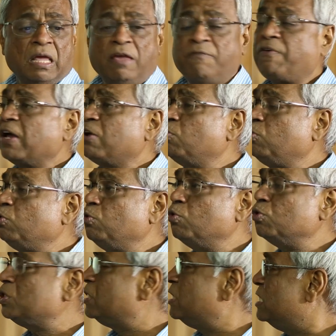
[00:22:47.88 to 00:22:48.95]
If I could
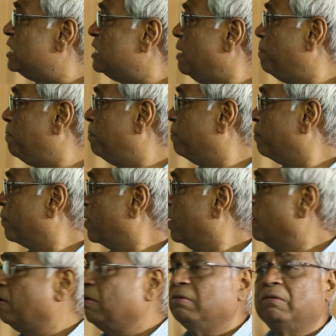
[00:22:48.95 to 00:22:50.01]
use DC
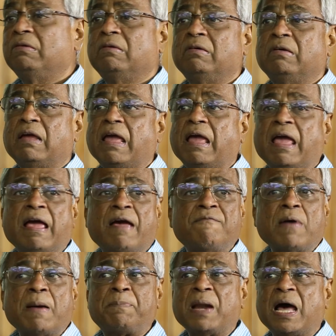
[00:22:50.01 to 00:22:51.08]

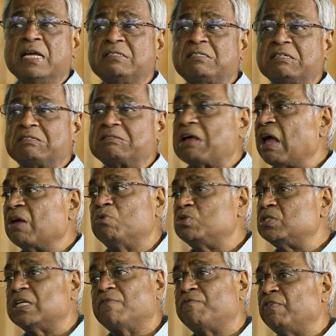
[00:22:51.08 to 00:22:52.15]
appliances, I could
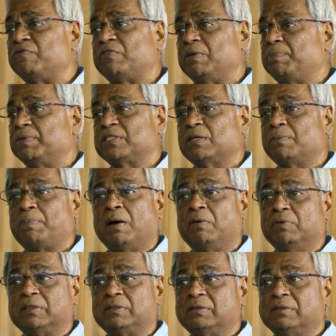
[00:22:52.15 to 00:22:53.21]
save 50%
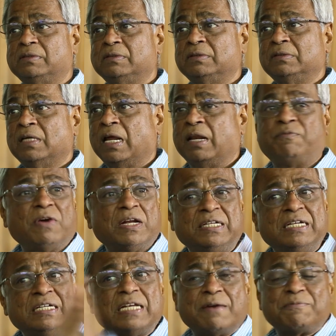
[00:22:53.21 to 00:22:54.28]
power, and if I
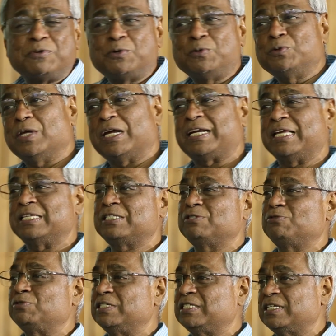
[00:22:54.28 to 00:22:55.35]
did not have to do that AC
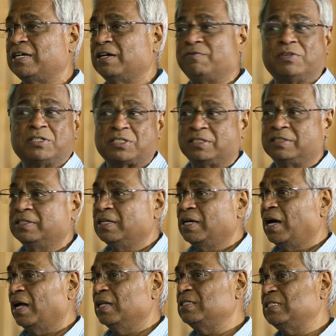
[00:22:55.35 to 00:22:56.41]
to DC conversion,
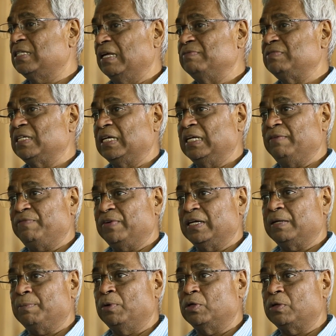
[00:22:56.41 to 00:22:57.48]
I will save
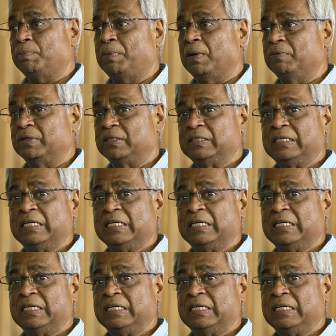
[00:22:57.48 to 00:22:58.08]
significant amount of power.